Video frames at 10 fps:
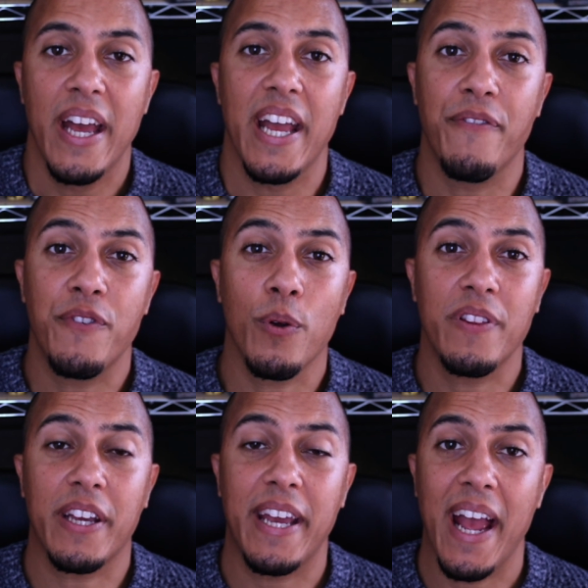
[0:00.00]
If you're in
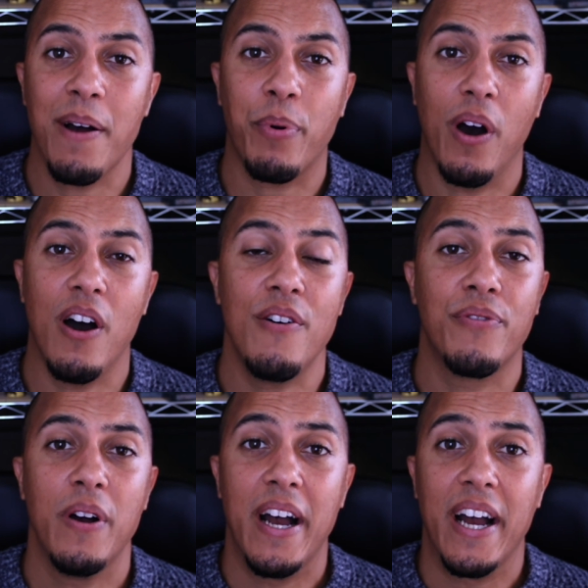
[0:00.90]
the camp of
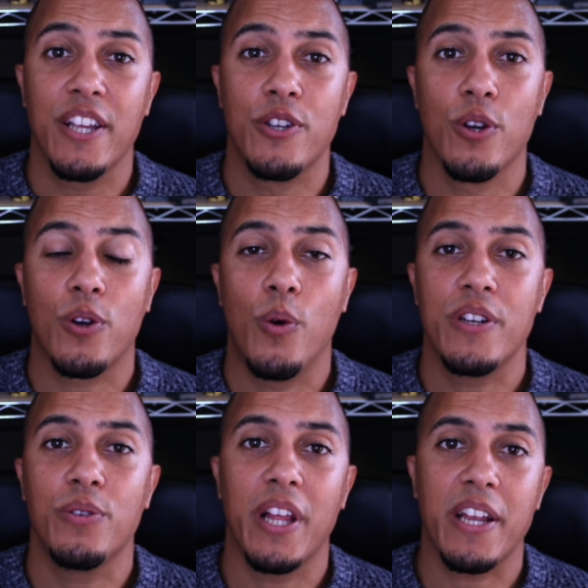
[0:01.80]
you're going
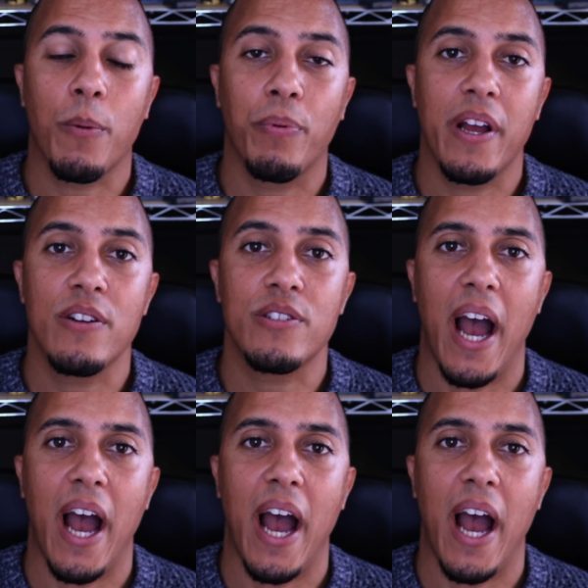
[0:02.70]
to let your players